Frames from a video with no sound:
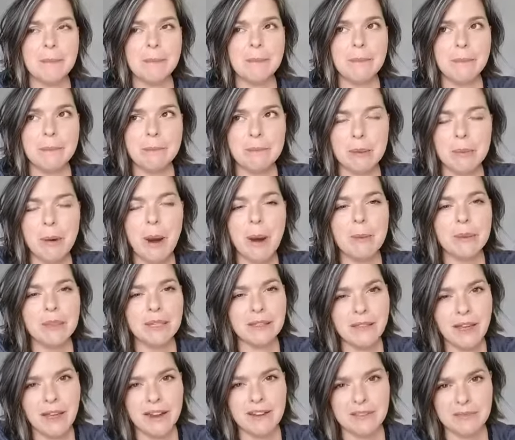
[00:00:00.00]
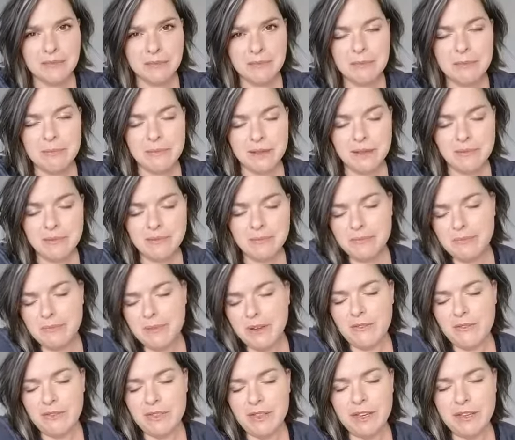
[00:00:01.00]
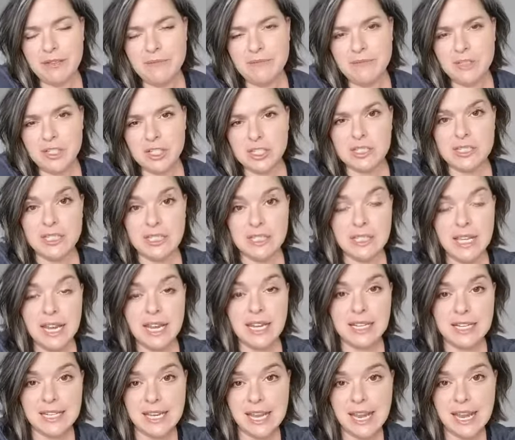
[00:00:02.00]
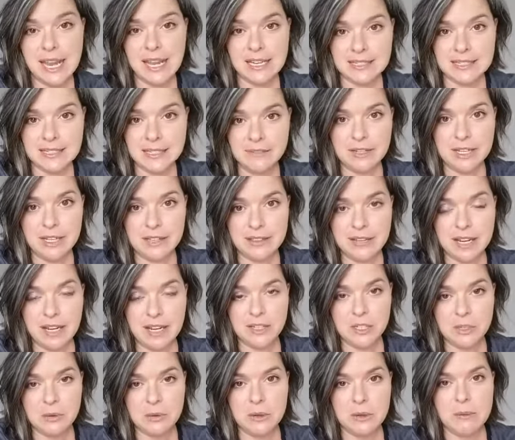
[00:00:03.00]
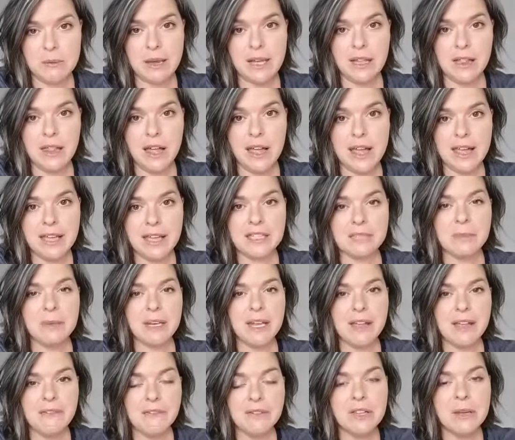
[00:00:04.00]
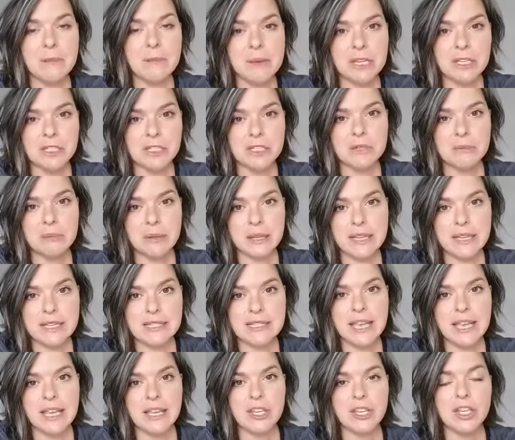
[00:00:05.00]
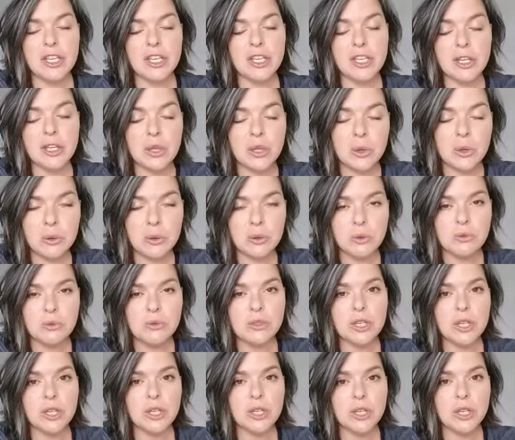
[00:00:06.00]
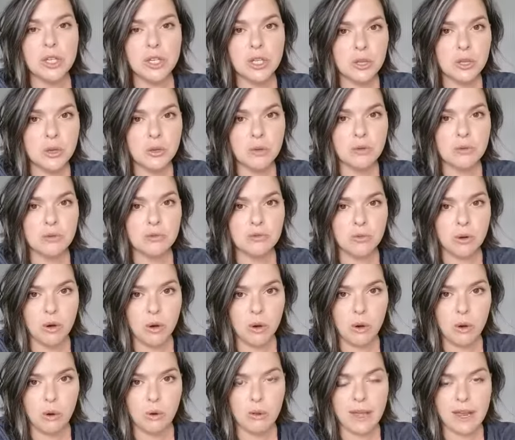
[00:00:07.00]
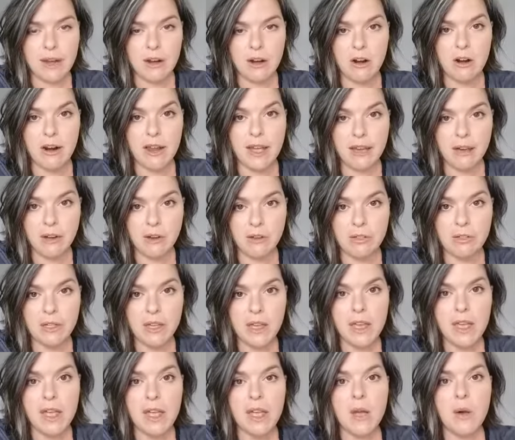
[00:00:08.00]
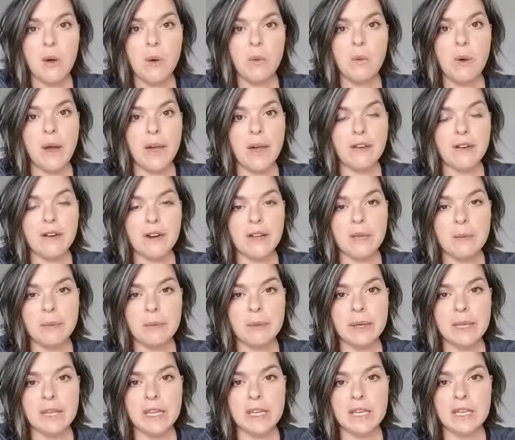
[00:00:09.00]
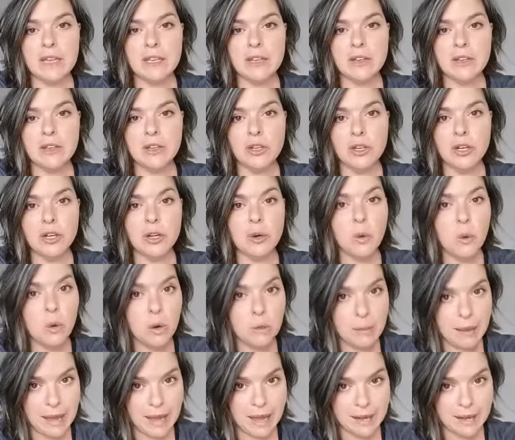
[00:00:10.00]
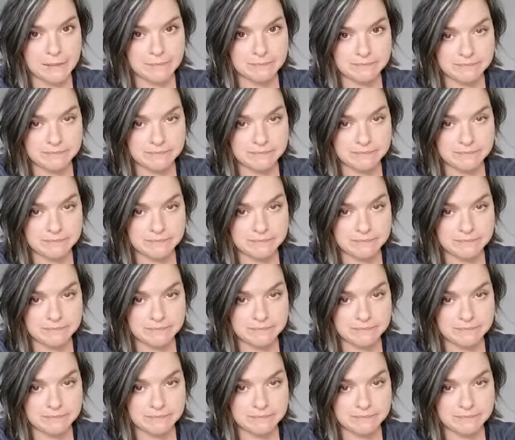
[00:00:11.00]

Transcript: but probably a lot of the just the day-to-day activity that I do with my clients. But inflammation plays a huge, huge role in our health, whether it be good or bad.